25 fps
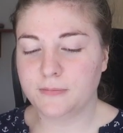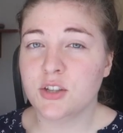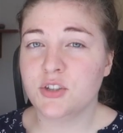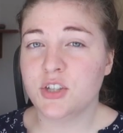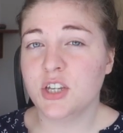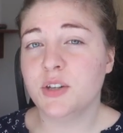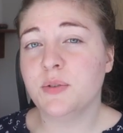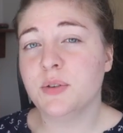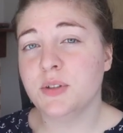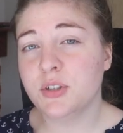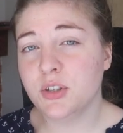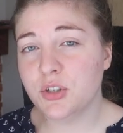
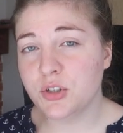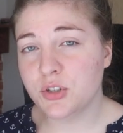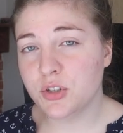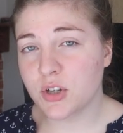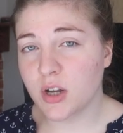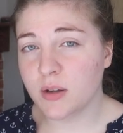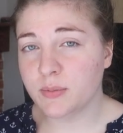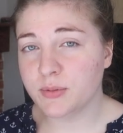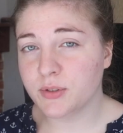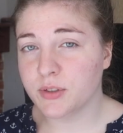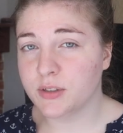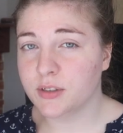Charity
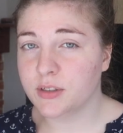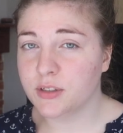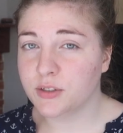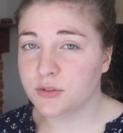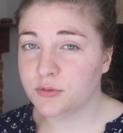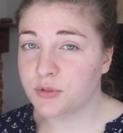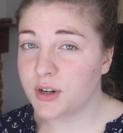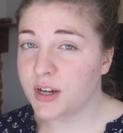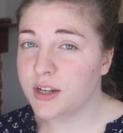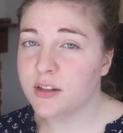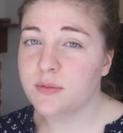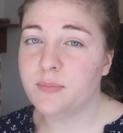shops are a
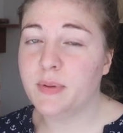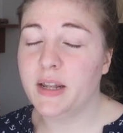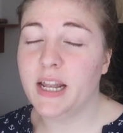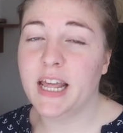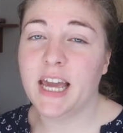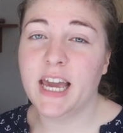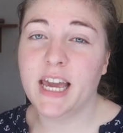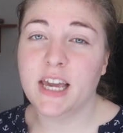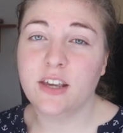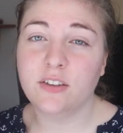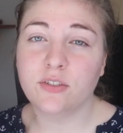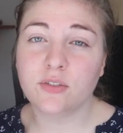great
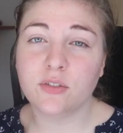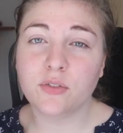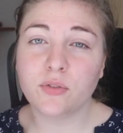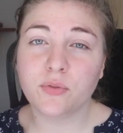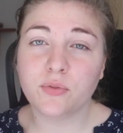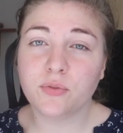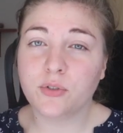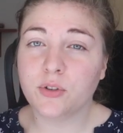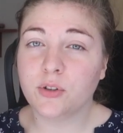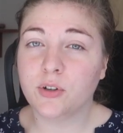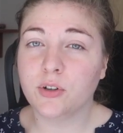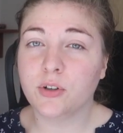place
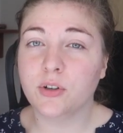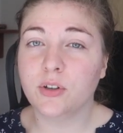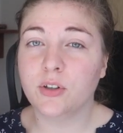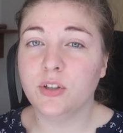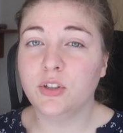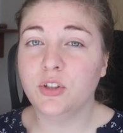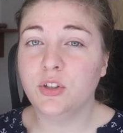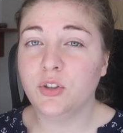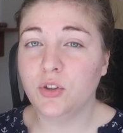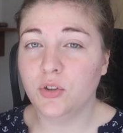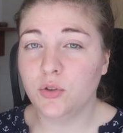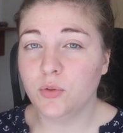for
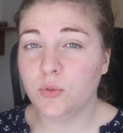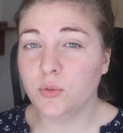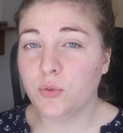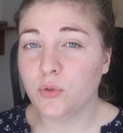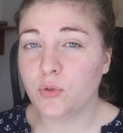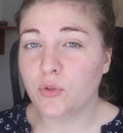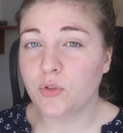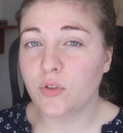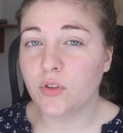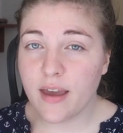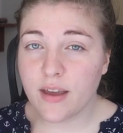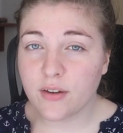
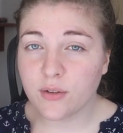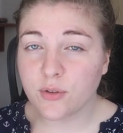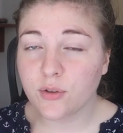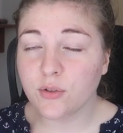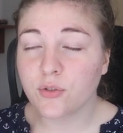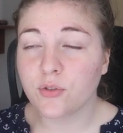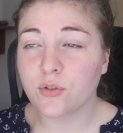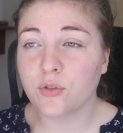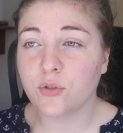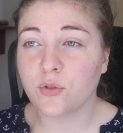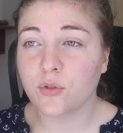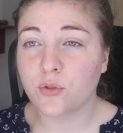used and
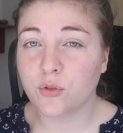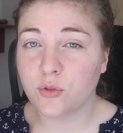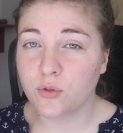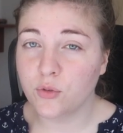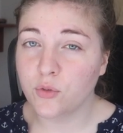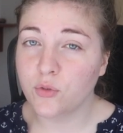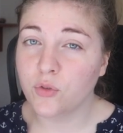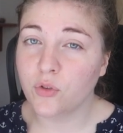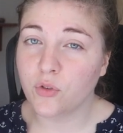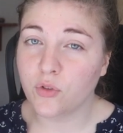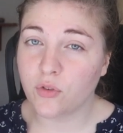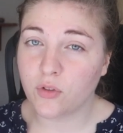also
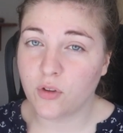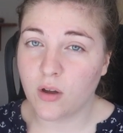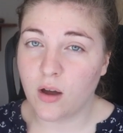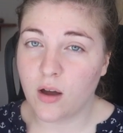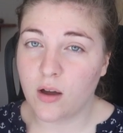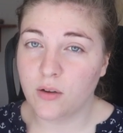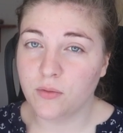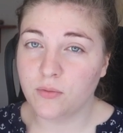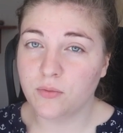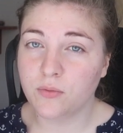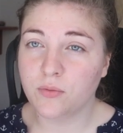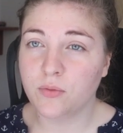good
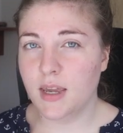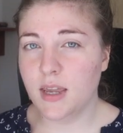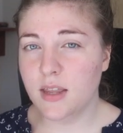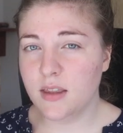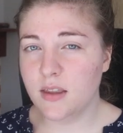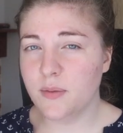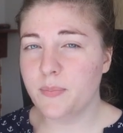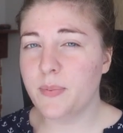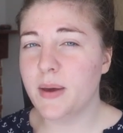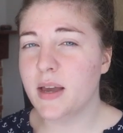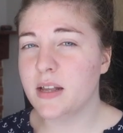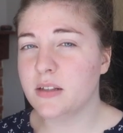stuff.
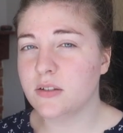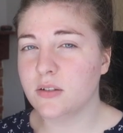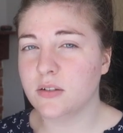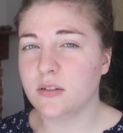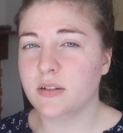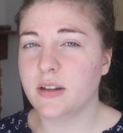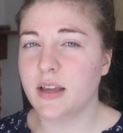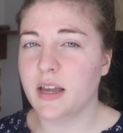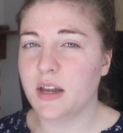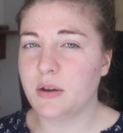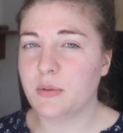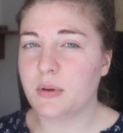It depends
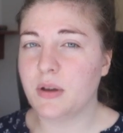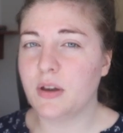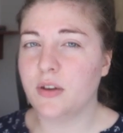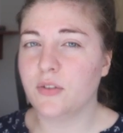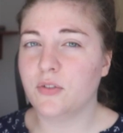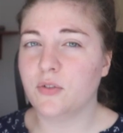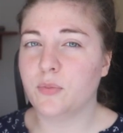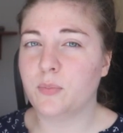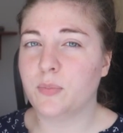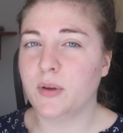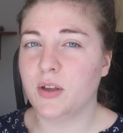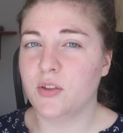on
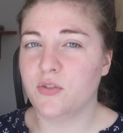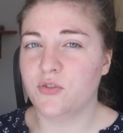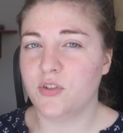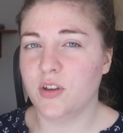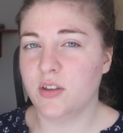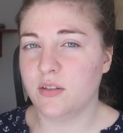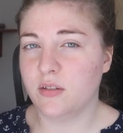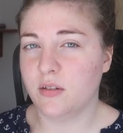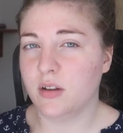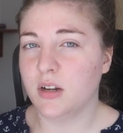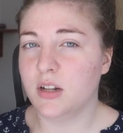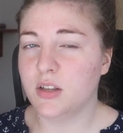areas, but
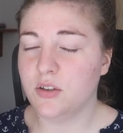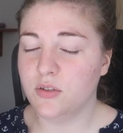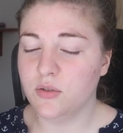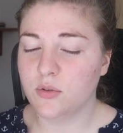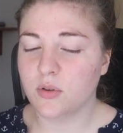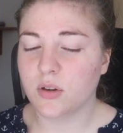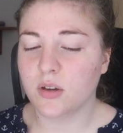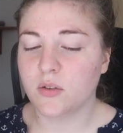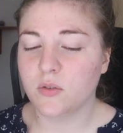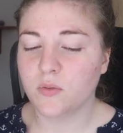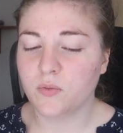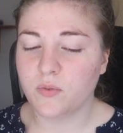generally
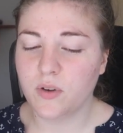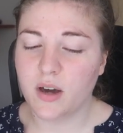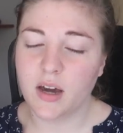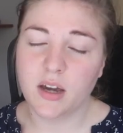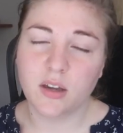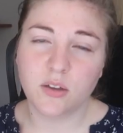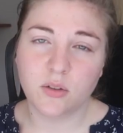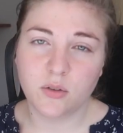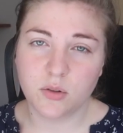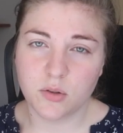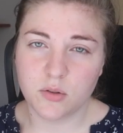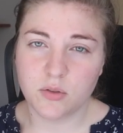you can
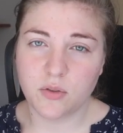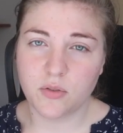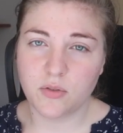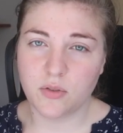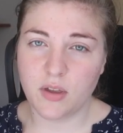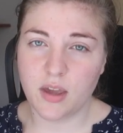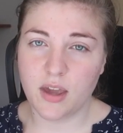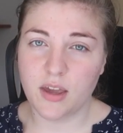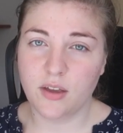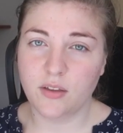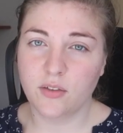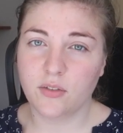find good
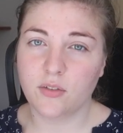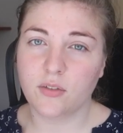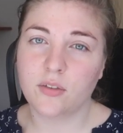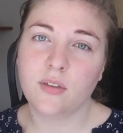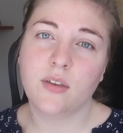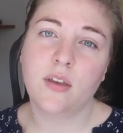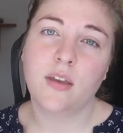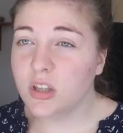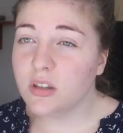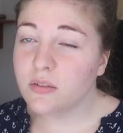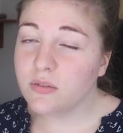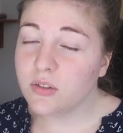things.
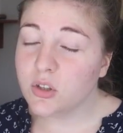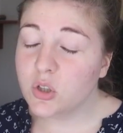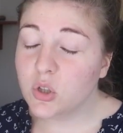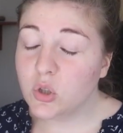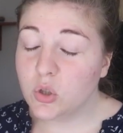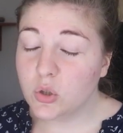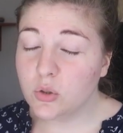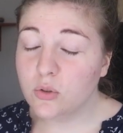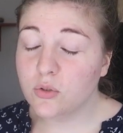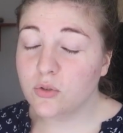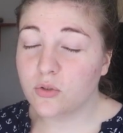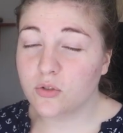If you
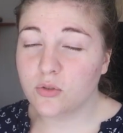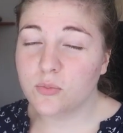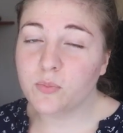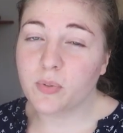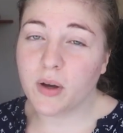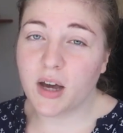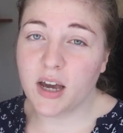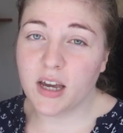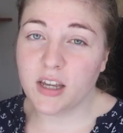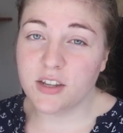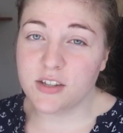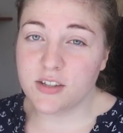used to
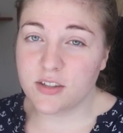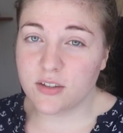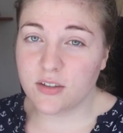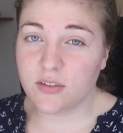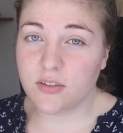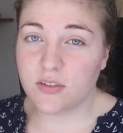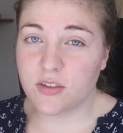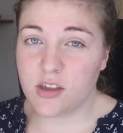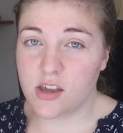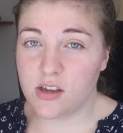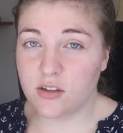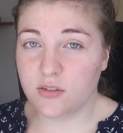buy
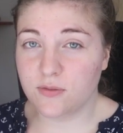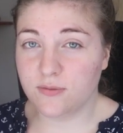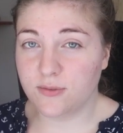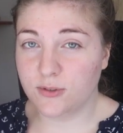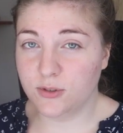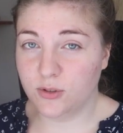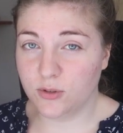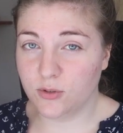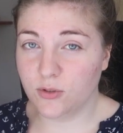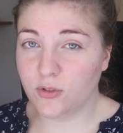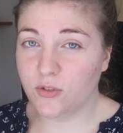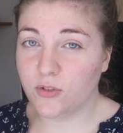things for
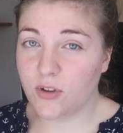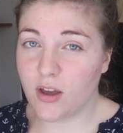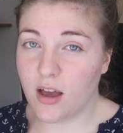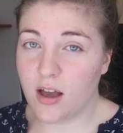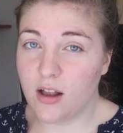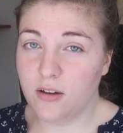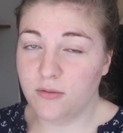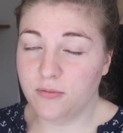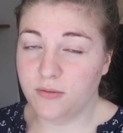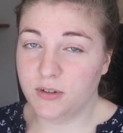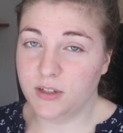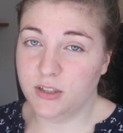
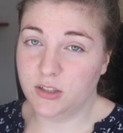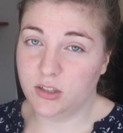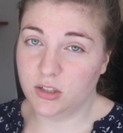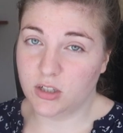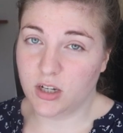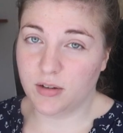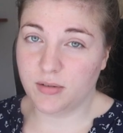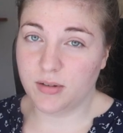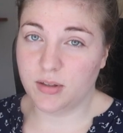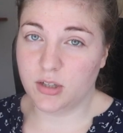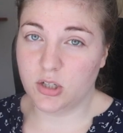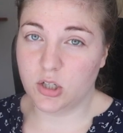yourself in
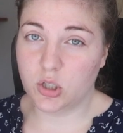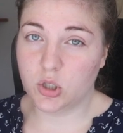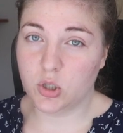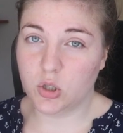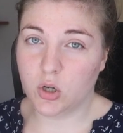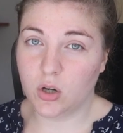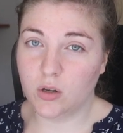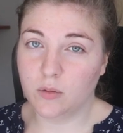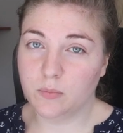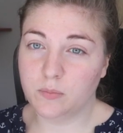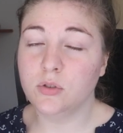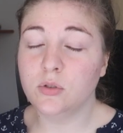charity
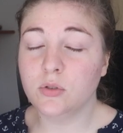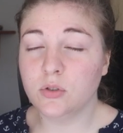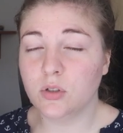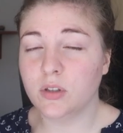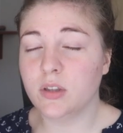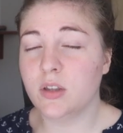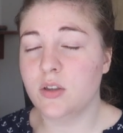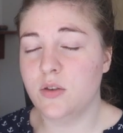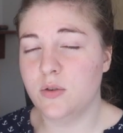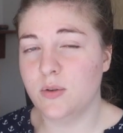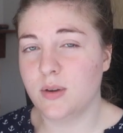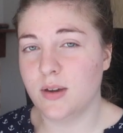shop, you know
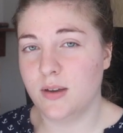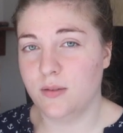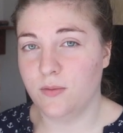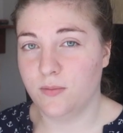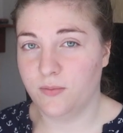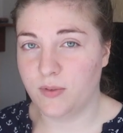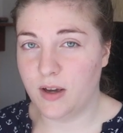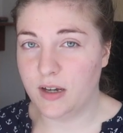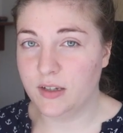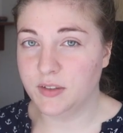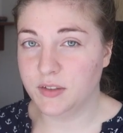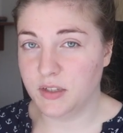that you can
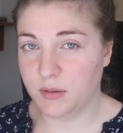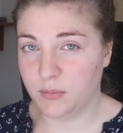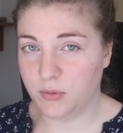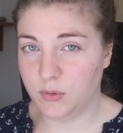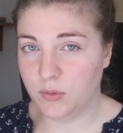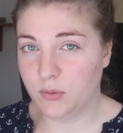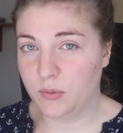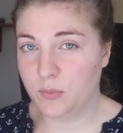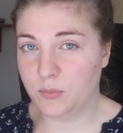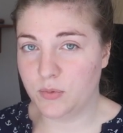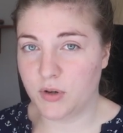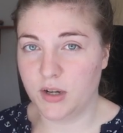find some
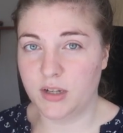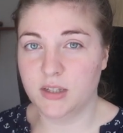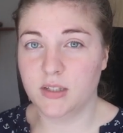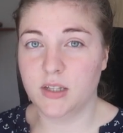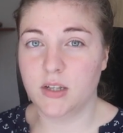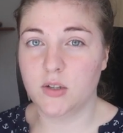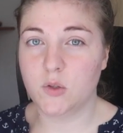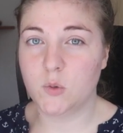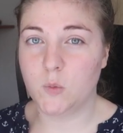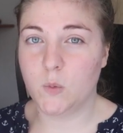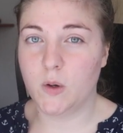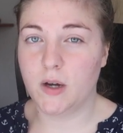good brands
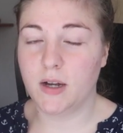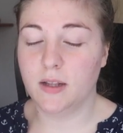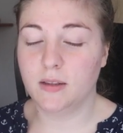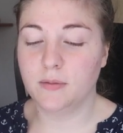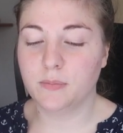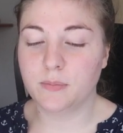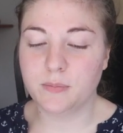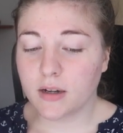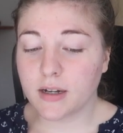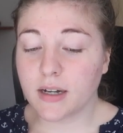as well.